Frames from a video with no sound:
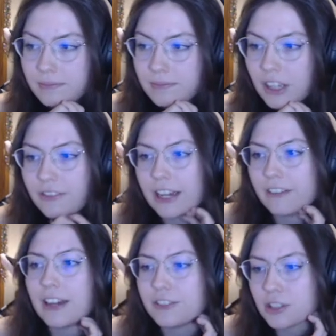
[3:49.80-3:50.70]

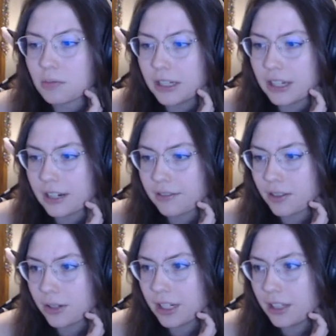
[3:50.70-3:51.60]
If I just play knight
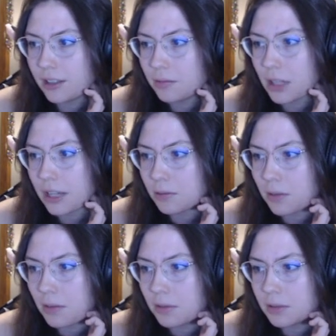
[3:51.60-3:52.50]
f3, then black will
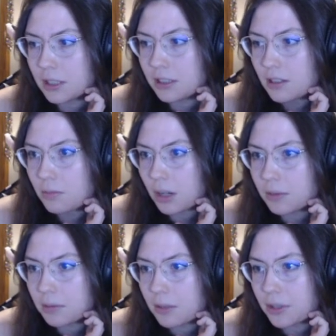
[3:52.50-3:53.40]
probably
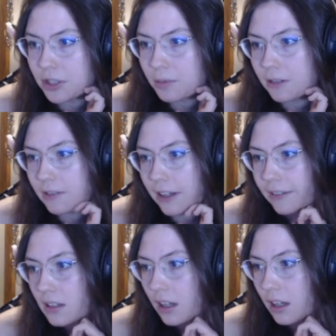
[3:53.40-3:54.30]
play bishop f5.
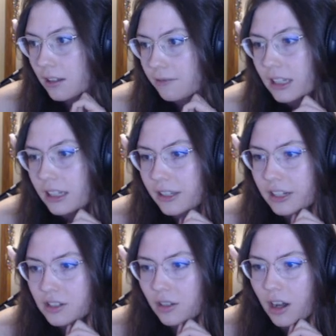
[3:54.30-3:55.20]
And then
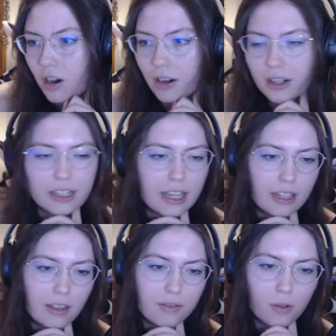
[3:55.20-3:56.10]
it's a lot harder to get
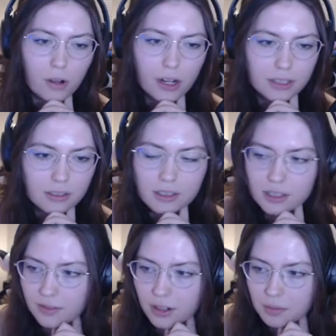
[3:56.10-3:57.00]
e4 in, because
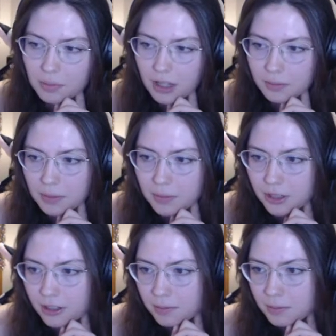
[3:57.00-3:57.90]
I've already blocked my
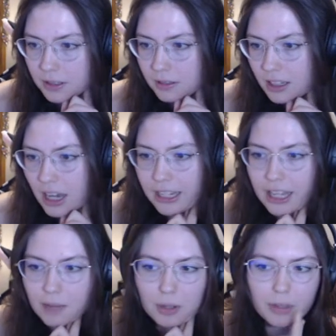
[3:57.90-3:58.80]
bishop, and I
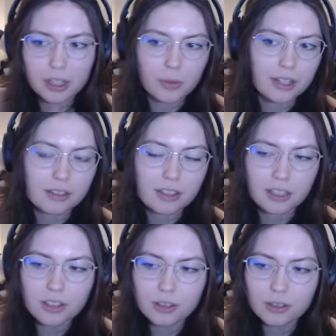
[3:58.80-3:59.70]
can't put my queen on
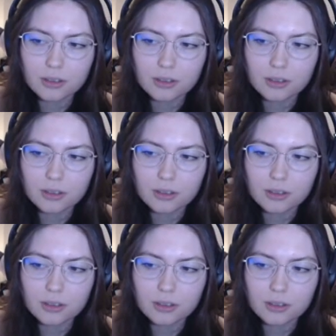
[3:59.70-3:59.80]
c2,